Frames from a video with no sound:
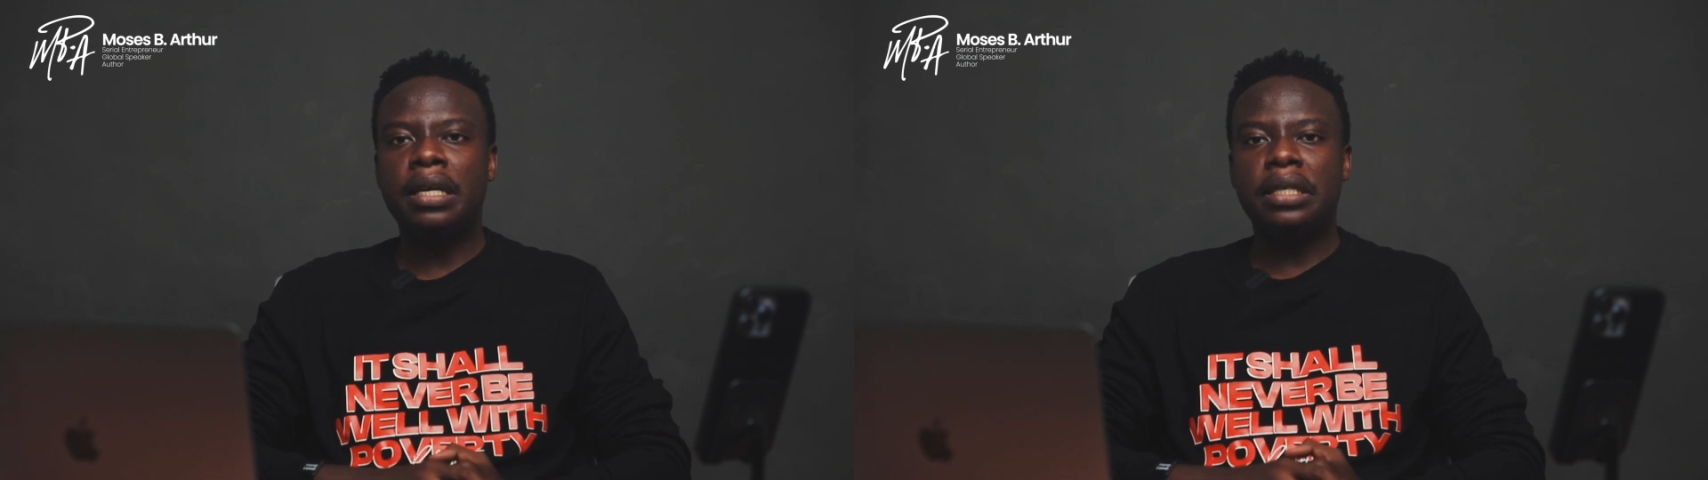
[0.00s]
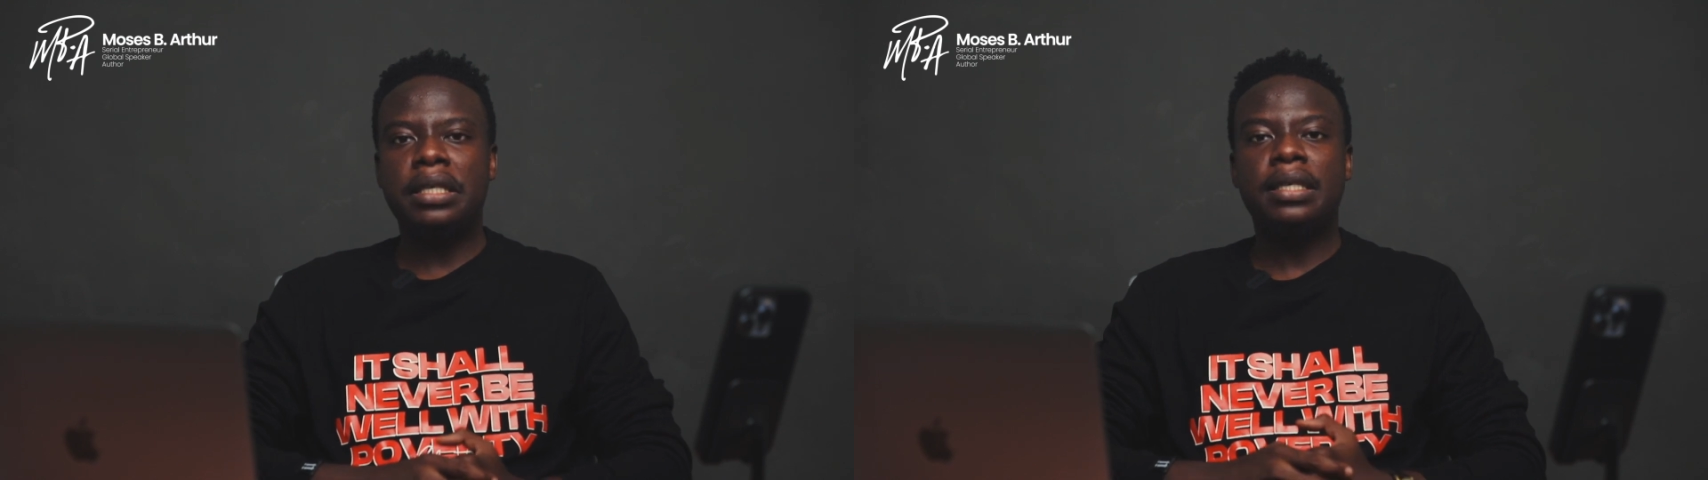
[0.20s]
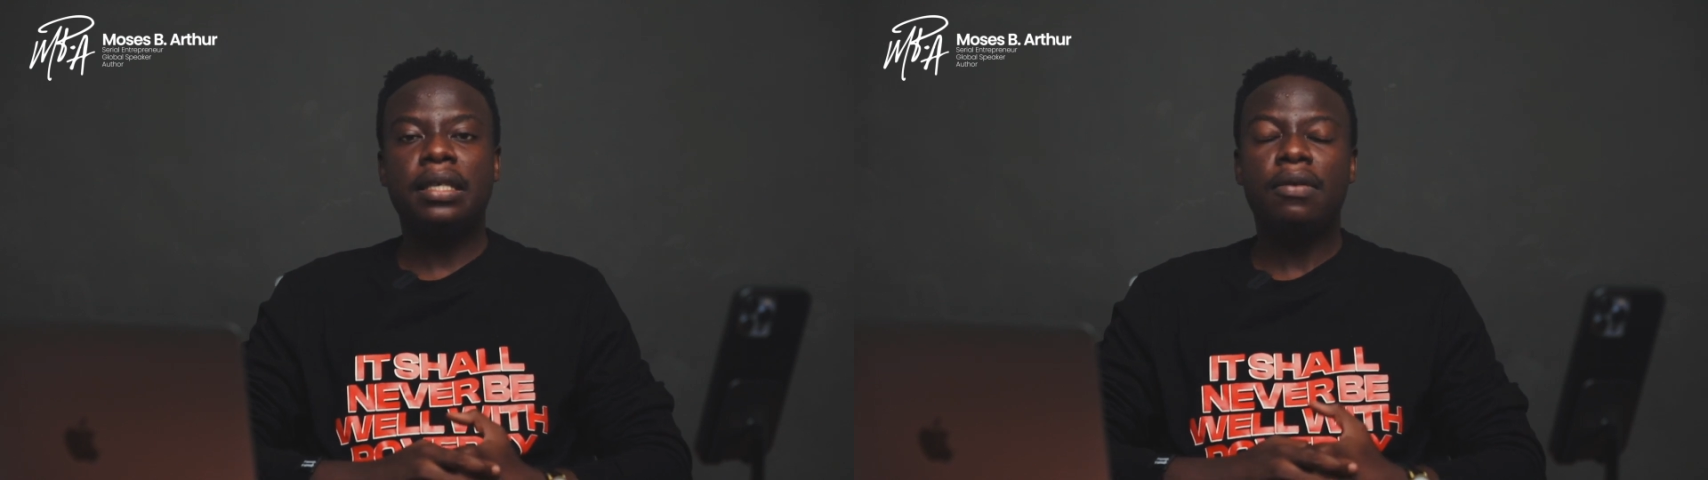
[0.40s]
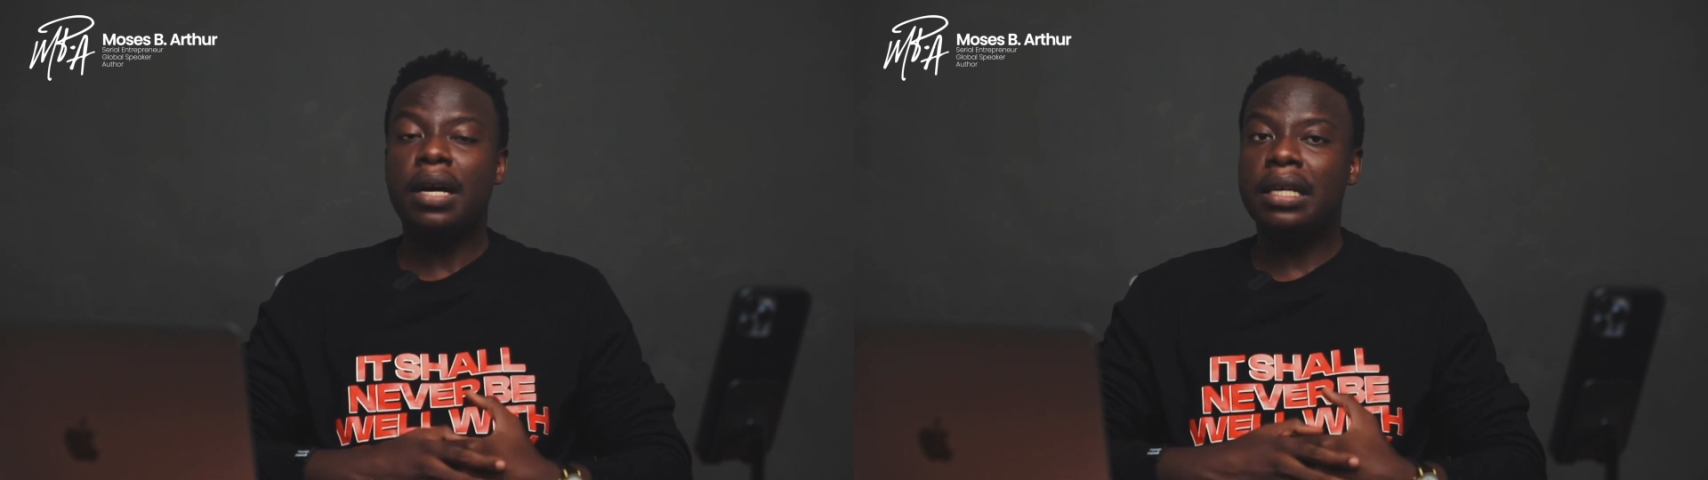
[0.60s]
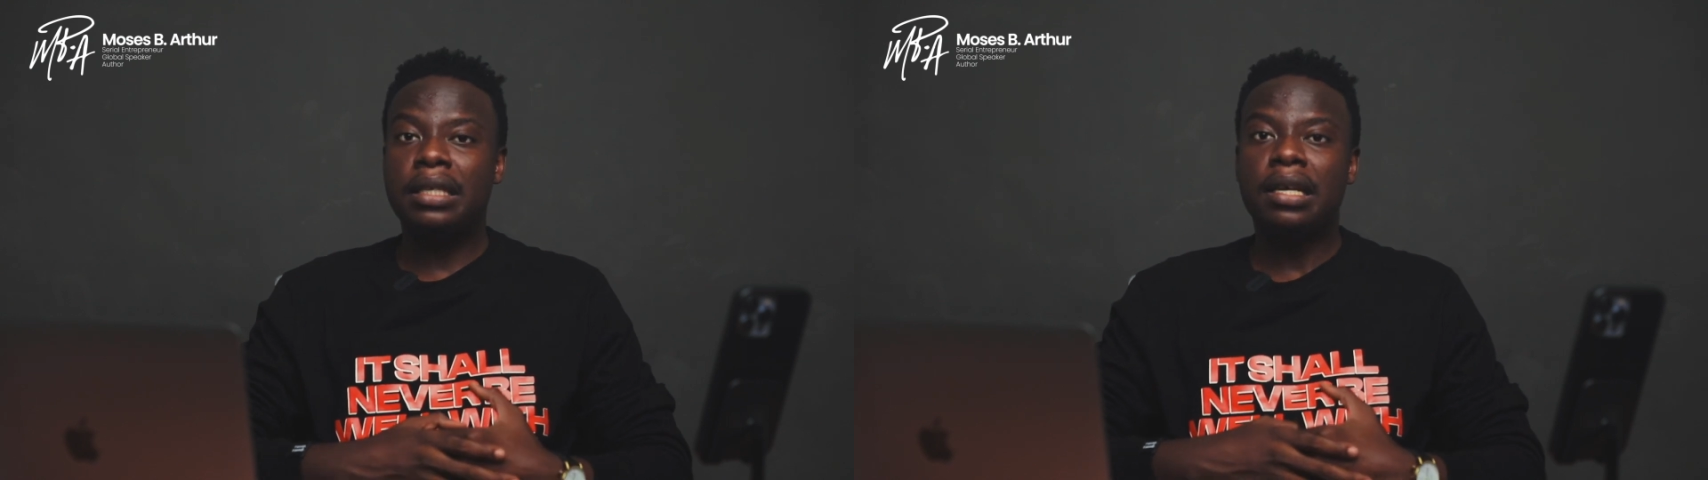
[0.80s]
she still
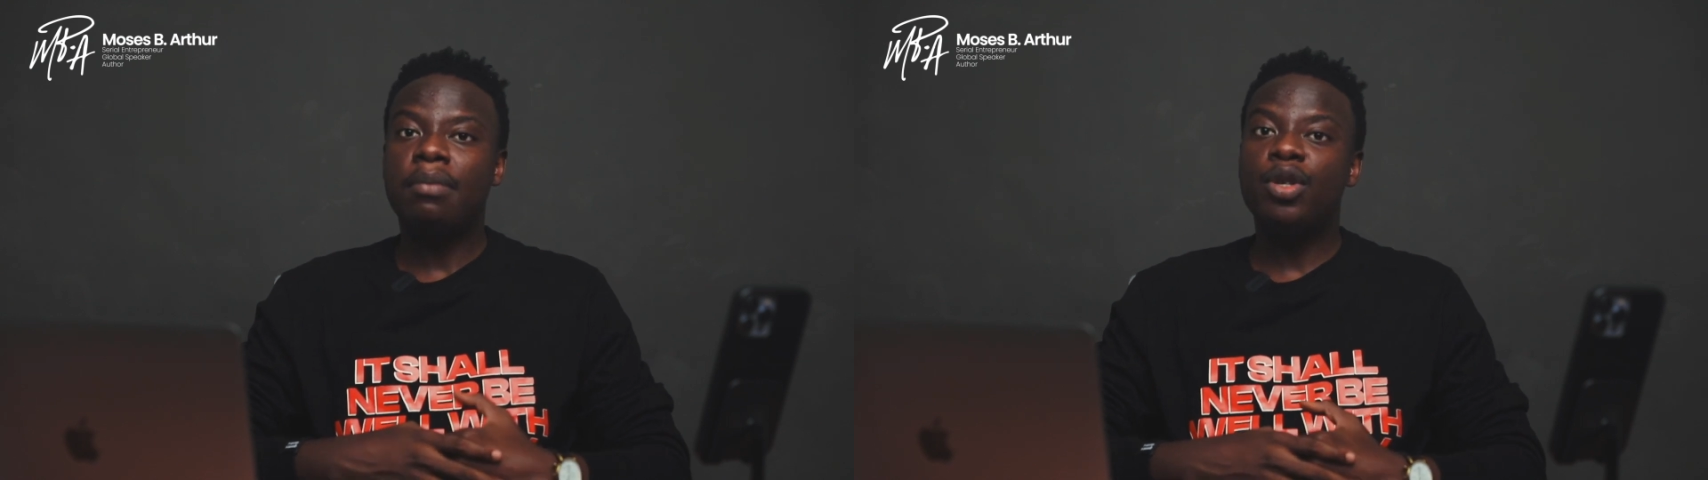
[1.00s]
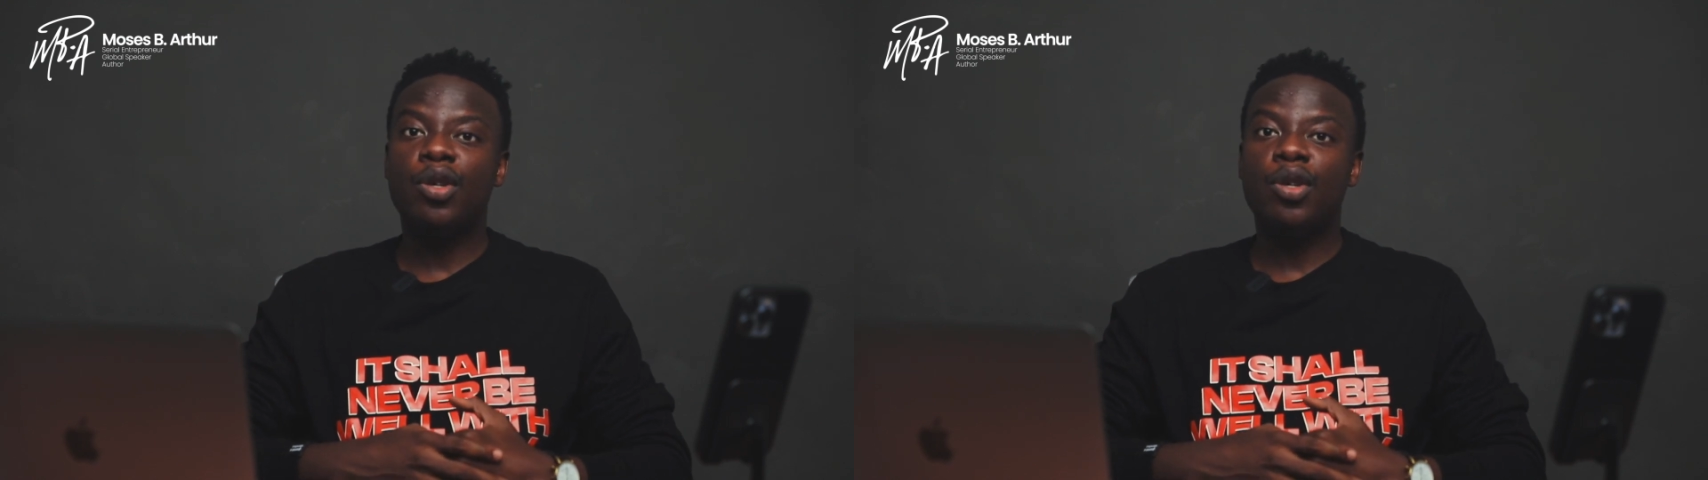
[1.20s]
has some